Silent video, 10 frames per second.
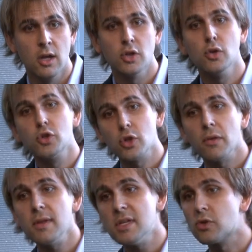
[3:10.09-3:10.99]
to ensure
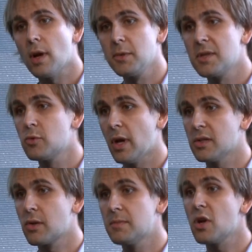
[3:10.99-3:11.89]
that these troublesome
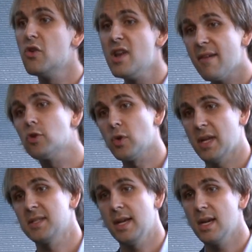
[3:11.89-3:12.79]
transcripts are never
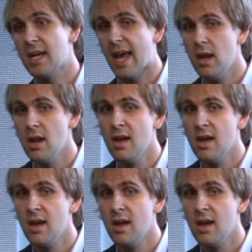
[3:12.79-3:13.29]
translated again.